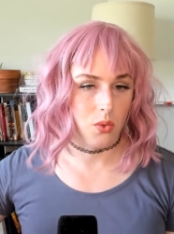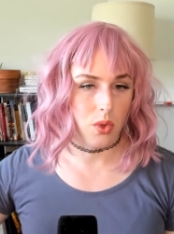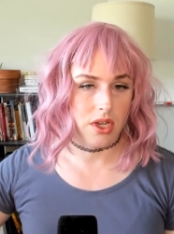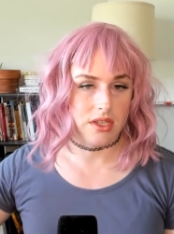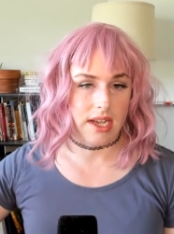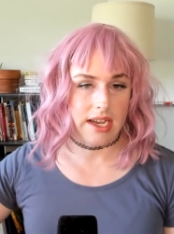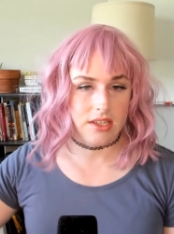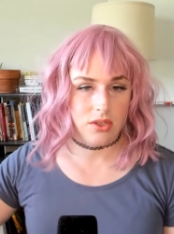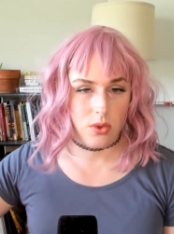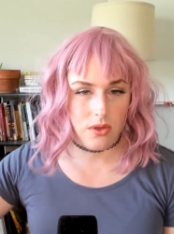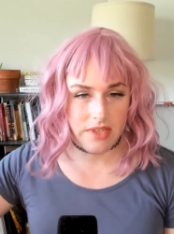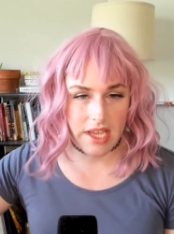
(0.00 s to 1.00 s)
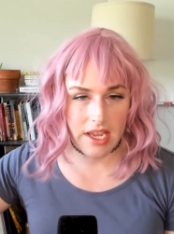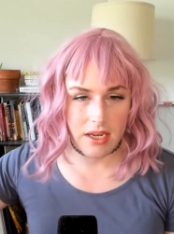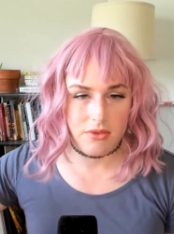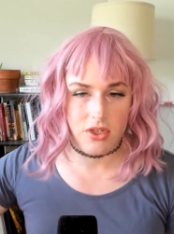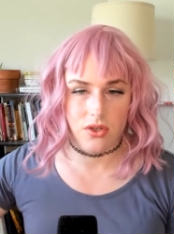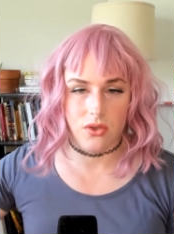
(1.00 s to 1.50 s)
was I sort of
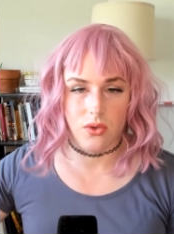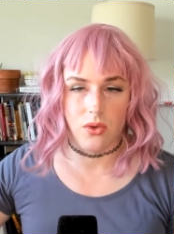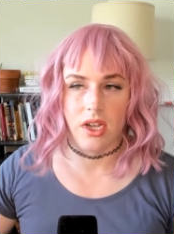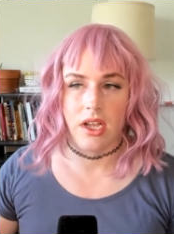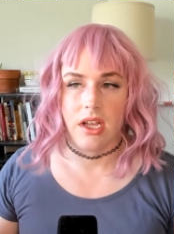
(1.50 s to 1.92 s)
came to